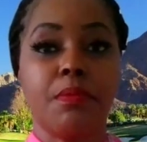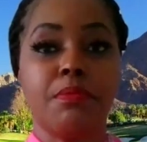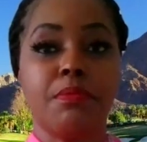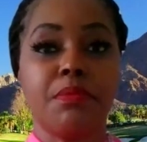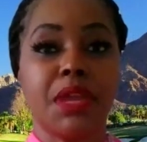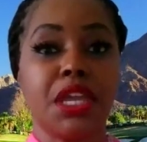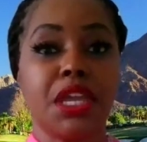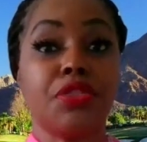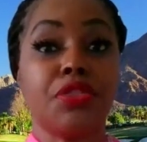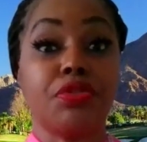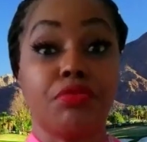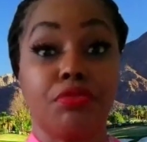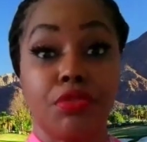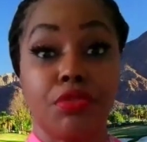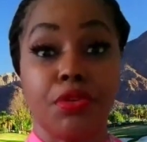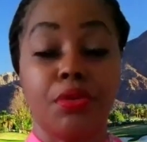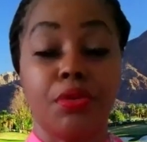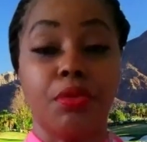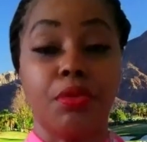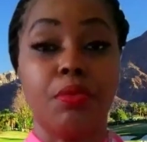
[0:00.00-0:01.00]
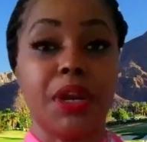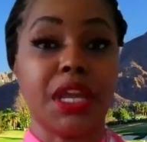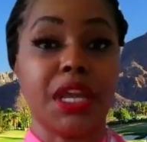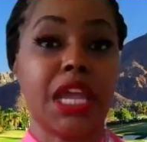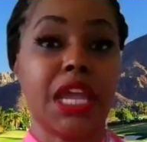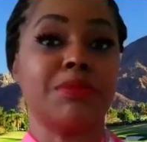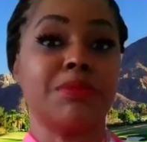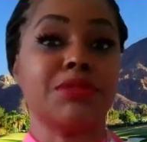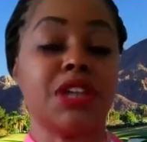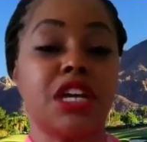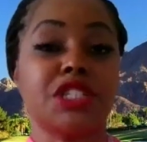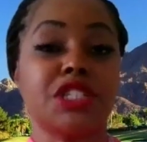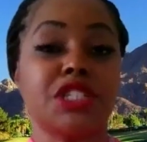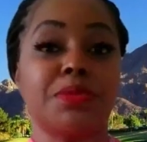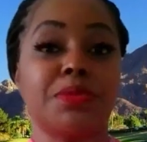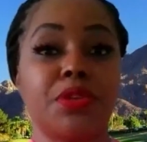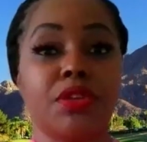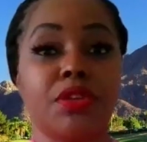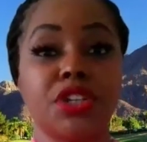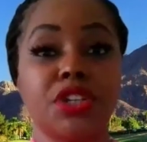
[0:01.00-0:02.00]
me through when it came to
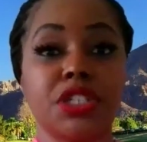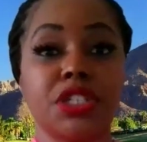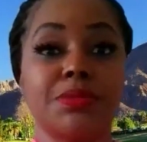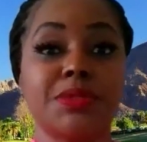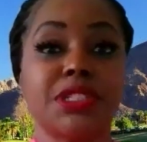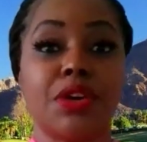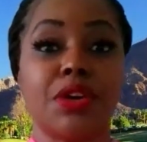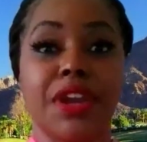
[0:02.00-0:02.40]
entrepreneurship.